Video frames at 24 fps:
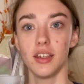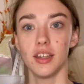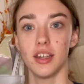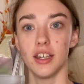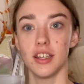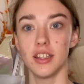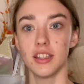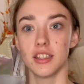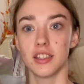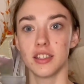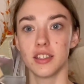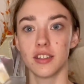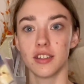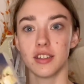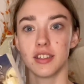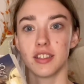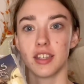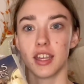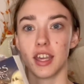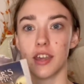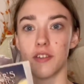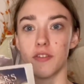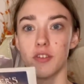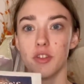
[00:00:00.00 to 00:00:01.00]
In this series,
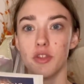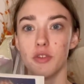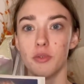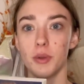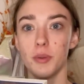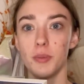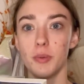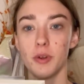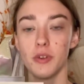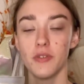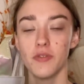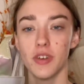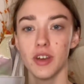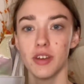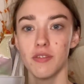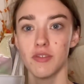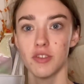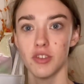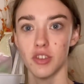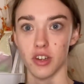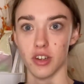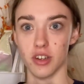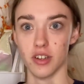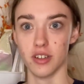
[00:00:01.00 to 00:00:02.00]
I gave it 3.5
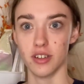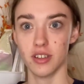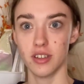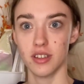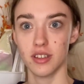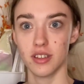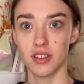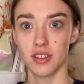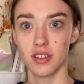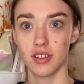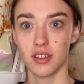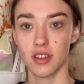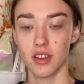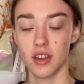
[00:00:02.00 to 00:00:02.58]
stars.